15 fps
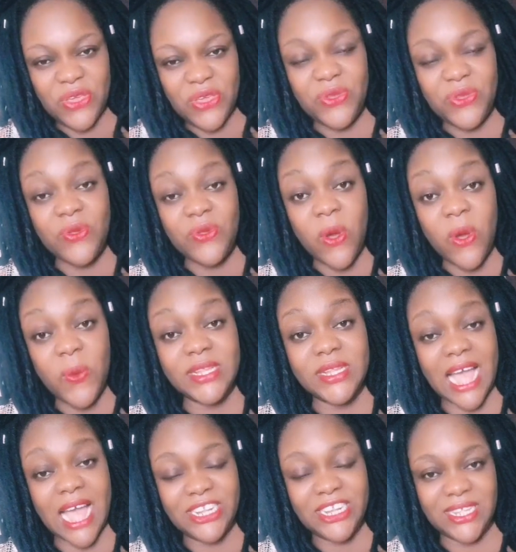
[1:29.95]
You know what
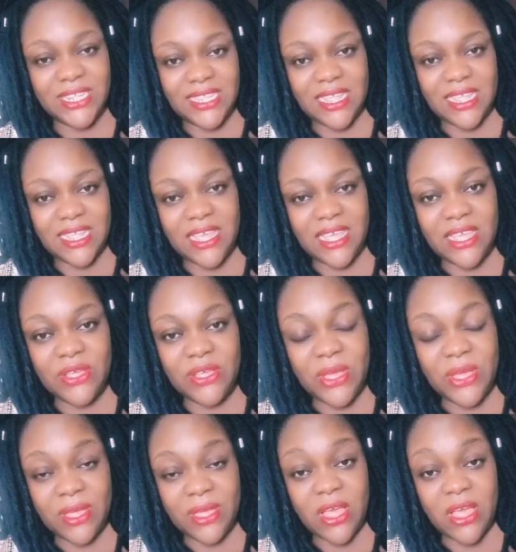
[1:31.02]
ashes,
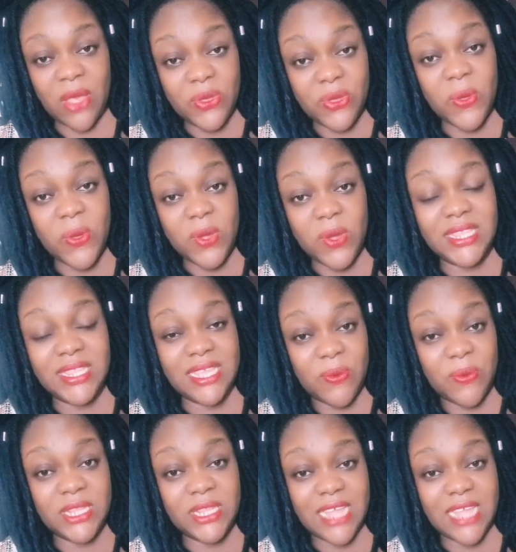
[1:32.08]
you know
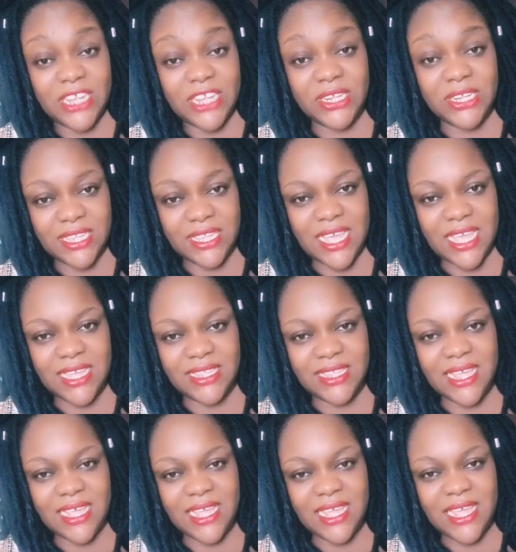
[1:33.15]
what ashes is,
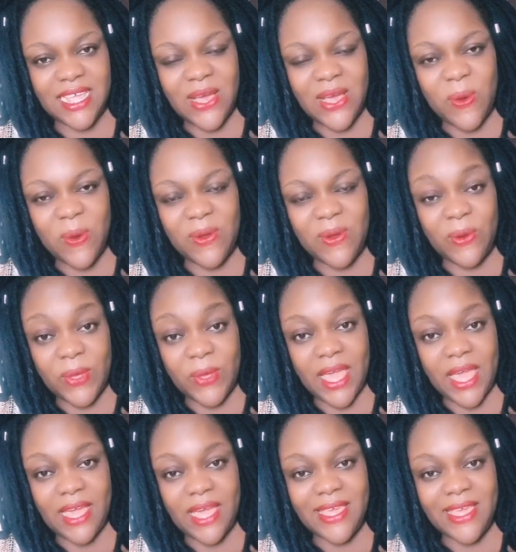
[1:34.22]

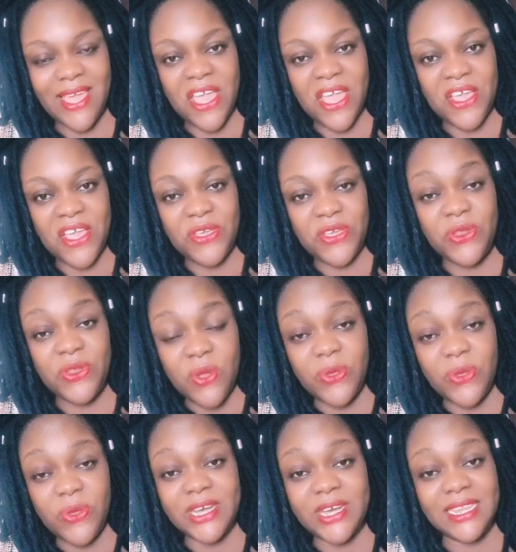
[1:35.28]
okay? You know
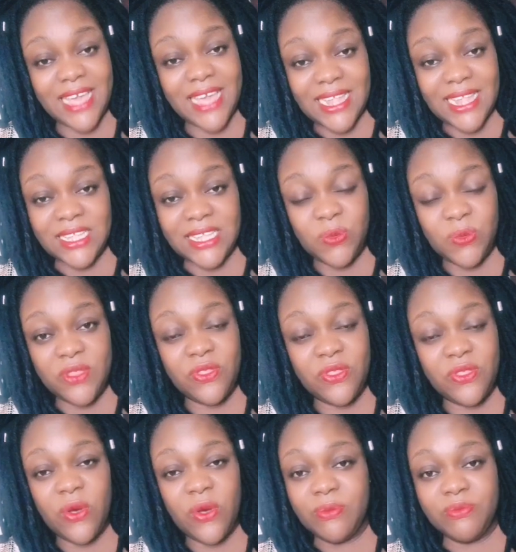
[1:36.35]
you can get it with
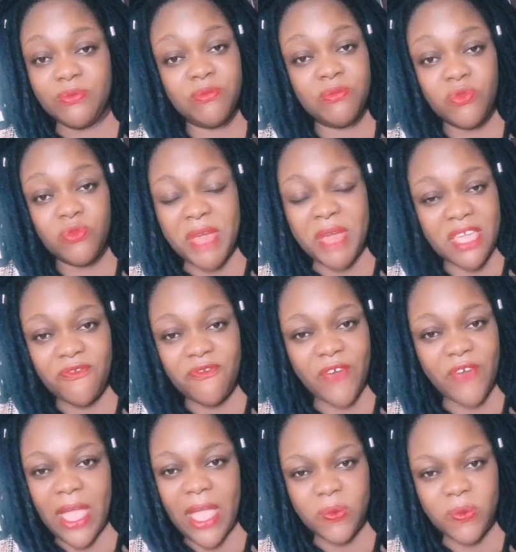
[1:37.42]
your making
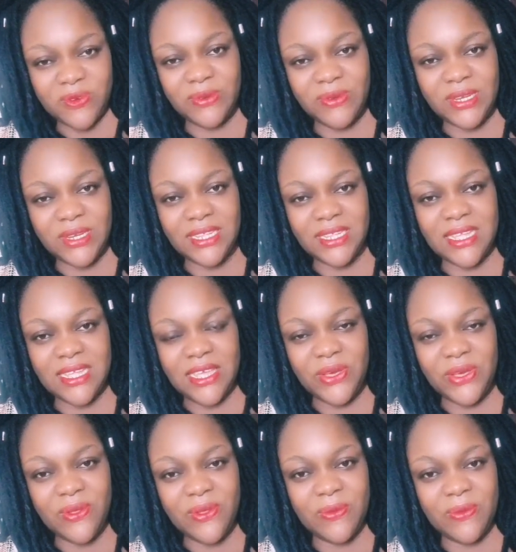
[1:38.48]
firewood,
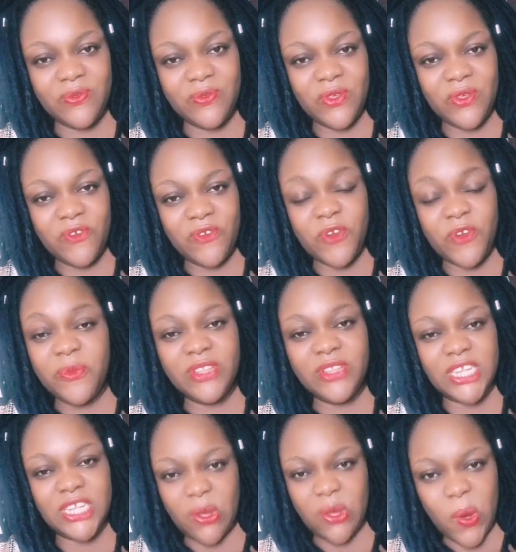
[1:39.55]
you know, from your
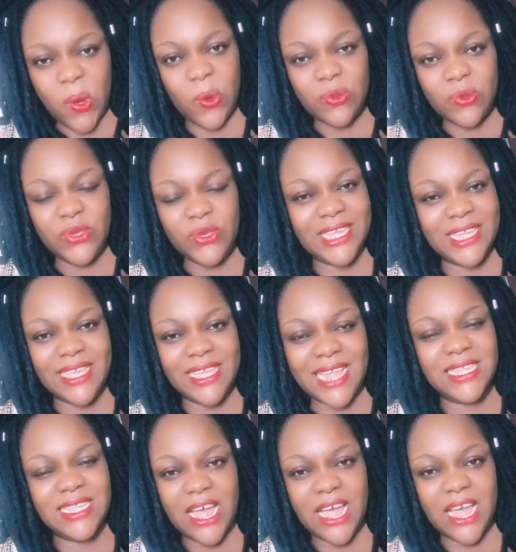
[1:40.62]
charcoal. You can
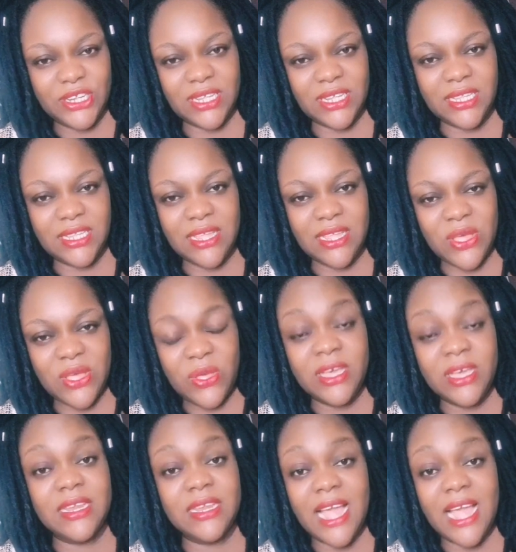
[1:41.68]
get ashes. You
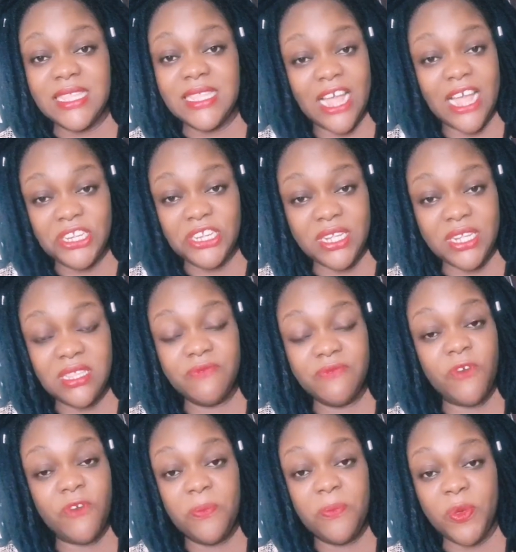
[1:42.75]
can get ashes
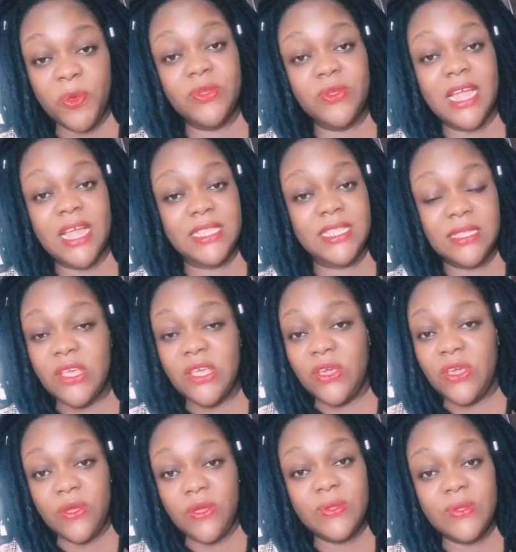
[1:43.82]
from people that,
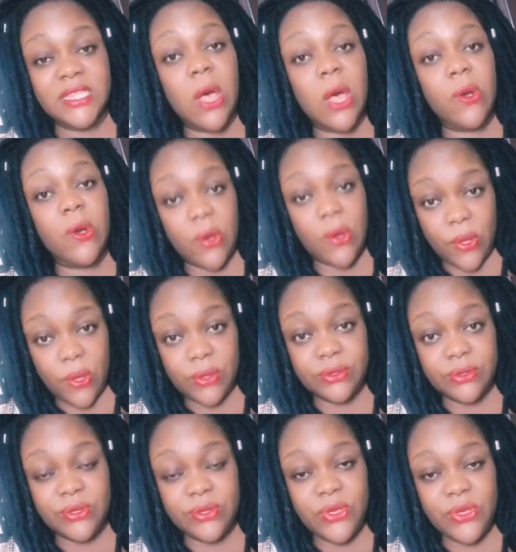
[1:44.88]
you know, sell
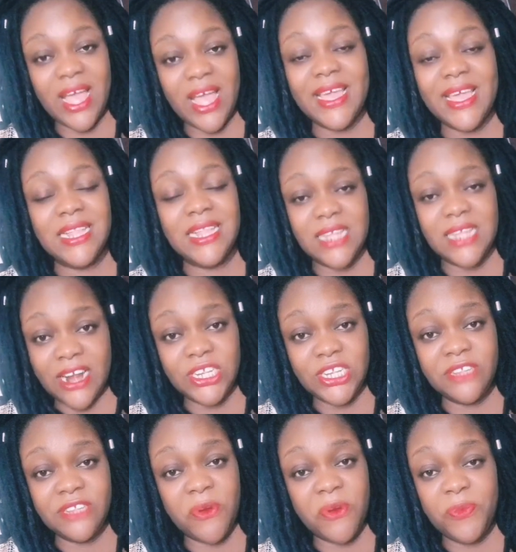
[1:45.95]
corn. You can get
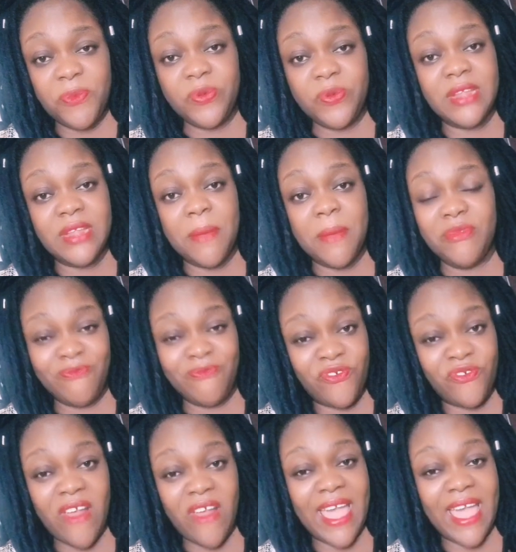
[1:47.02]
ashes from people that
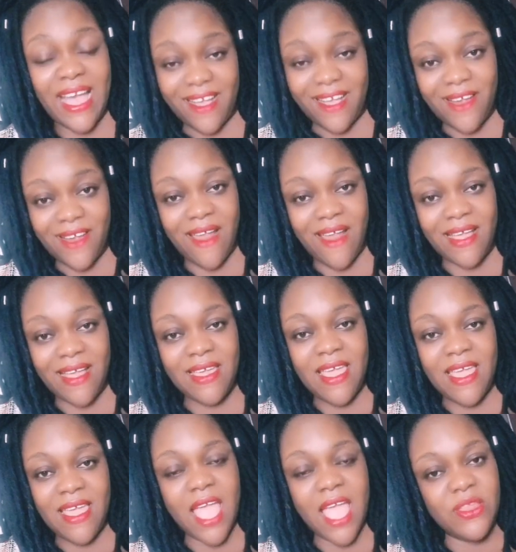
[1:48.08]
fry akara.
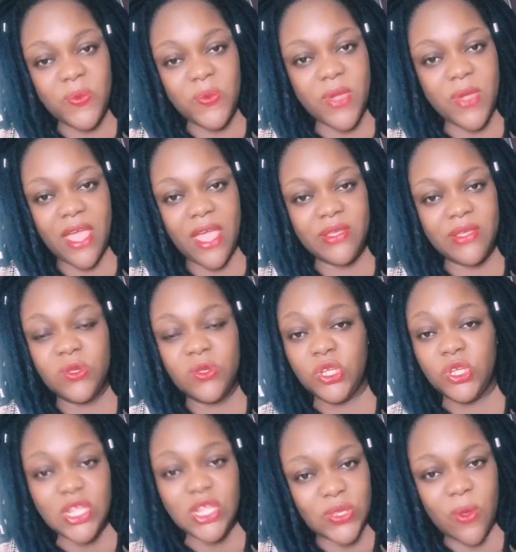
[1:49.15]
Anywhere, you could
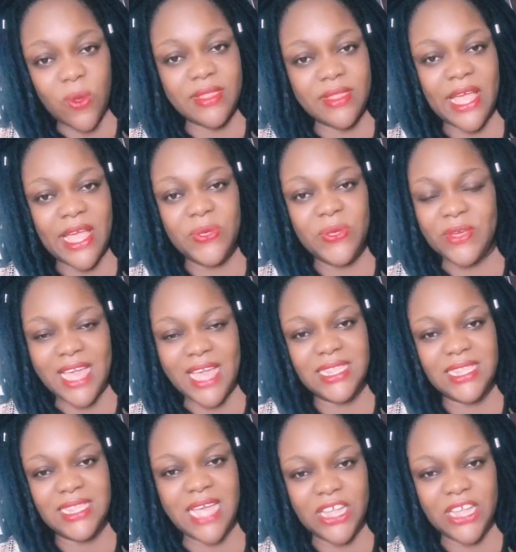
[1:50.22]
just go there, you get
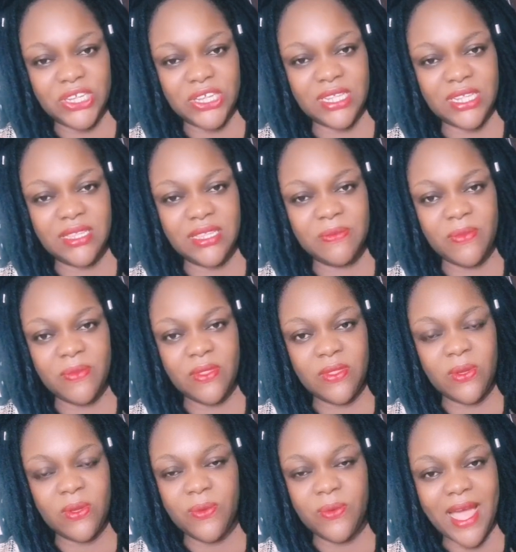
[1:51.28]
the ashes,
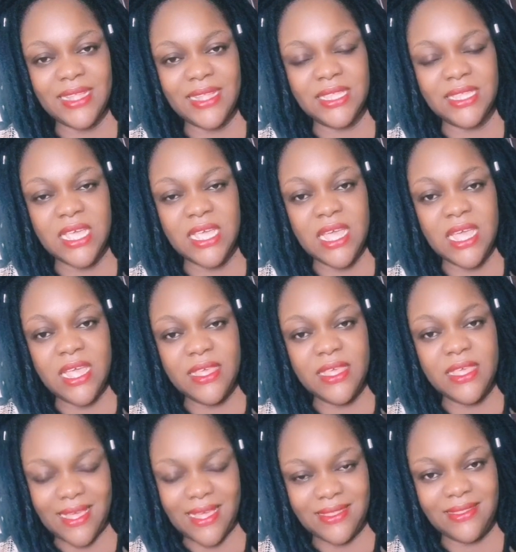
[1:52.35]
all right?
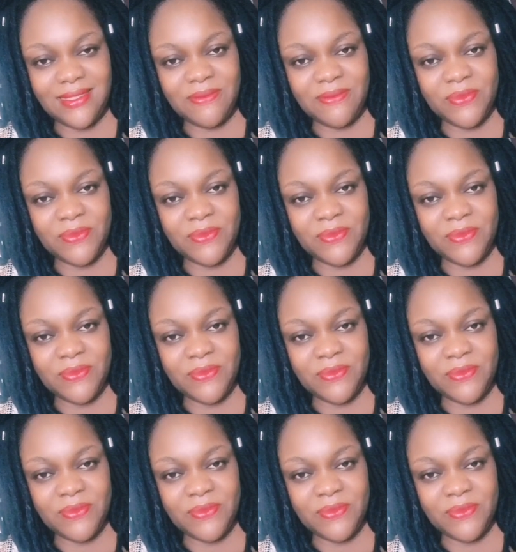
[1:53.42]
Yes.